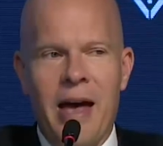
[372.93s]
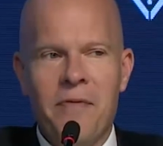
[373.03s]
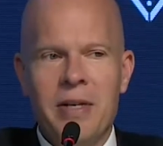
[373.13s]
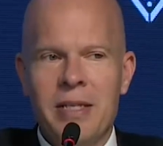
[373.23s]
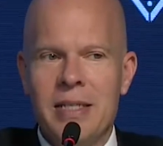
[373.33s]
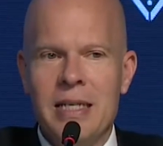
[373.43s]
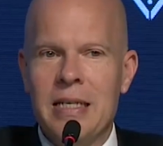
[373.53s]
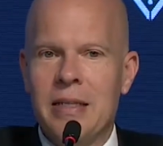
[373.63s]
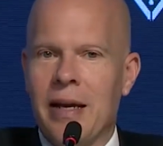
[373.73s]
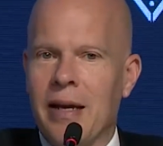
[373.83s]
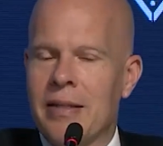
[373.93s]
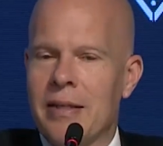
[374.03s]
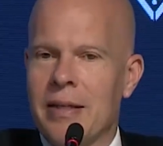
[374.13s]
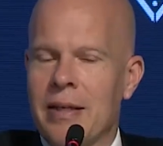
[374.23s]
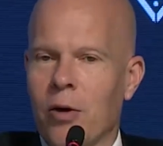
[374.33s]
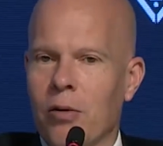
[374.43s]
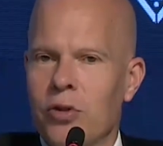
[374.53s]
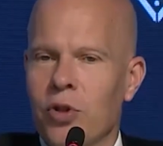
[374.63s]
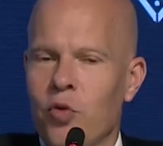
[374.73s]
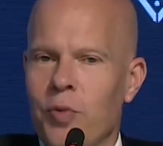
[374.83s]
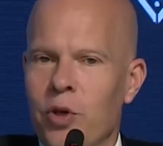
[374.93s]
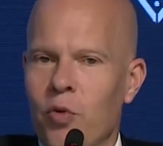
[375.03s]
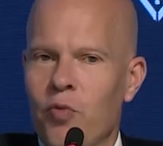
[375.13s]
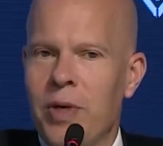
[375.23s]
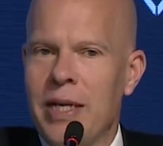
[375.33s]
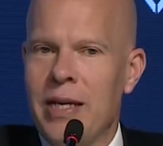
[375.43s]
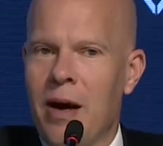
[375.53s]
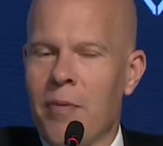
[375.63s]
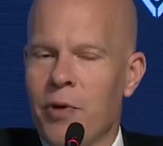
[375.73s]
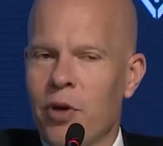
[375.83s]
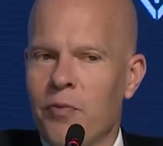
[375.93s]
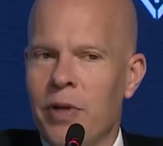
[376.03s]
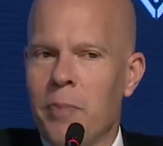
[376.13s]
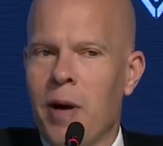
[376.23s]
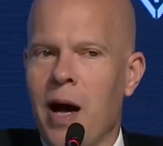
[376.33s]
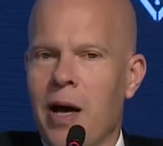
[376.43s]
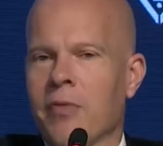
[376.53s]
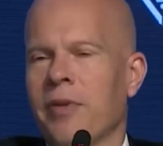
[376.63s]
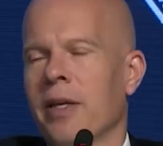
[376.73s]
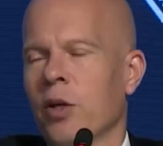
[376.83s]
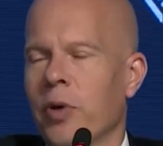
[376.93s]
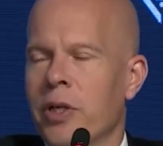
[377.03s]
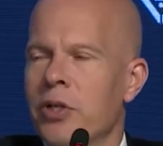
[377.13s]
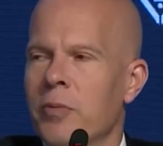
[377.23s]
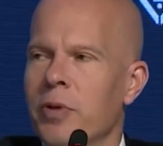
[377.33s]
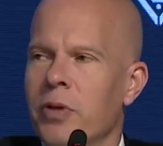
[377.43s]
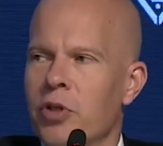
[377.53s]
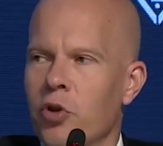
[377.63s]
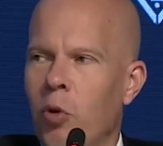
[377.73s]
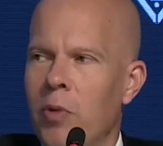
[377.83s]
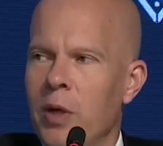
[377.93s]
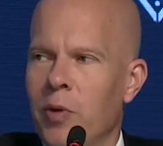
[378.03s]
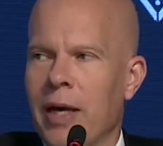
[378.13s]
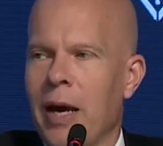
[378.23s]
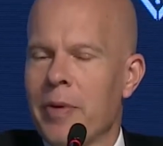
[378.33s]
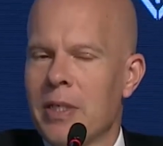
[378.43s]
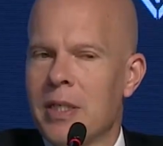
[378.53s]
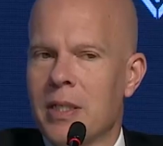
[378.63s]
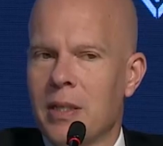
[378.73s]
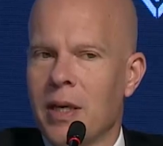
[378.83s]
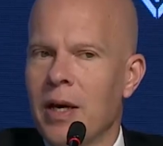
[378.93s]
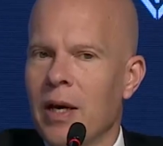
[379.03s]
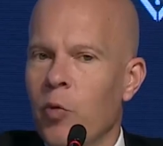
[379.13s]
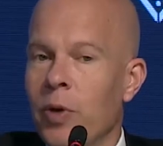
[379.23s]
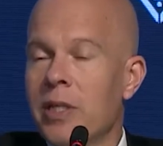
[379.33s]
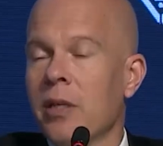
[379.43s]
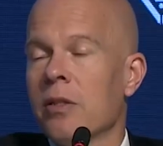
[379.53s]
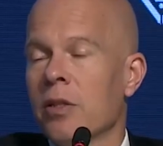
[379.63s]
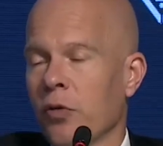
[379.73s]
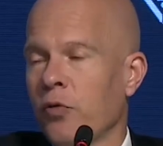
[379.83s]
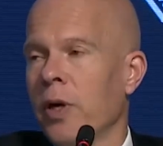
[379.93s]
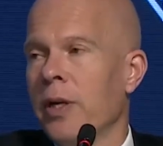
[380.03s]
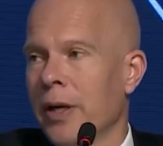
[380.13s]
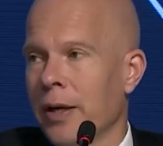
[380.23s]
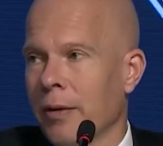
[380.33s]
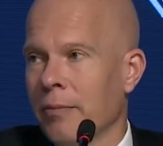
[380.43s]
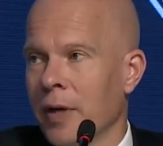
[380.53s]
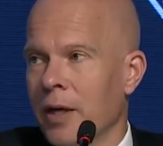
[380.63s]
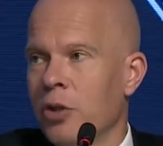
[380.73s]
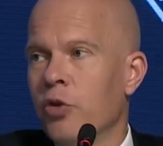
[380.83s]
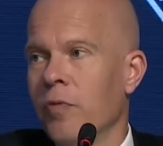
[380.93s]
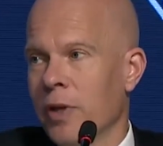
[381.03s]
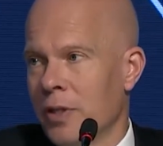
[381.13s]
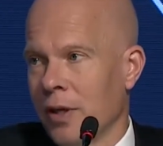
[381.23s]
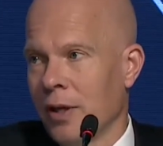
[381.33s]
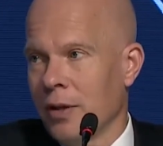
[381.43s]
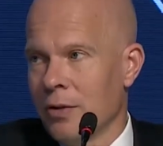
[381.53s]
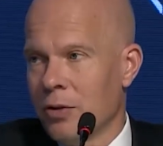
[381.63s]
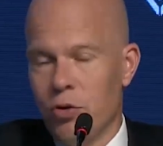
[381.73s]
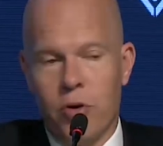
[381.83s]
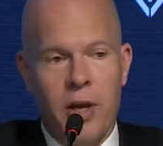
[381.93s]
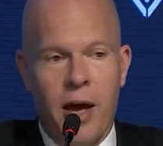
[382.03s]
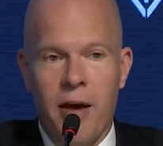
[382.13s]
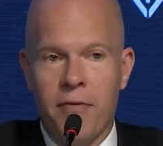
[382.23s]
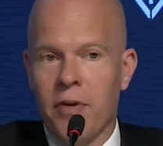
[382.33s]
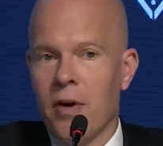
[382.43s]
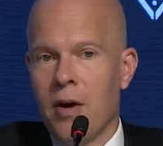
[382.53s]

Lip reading: haven't seen that, I think. And also, we're not really part of that equation, because normally what happens is that we sell software and data to investigators. So you can have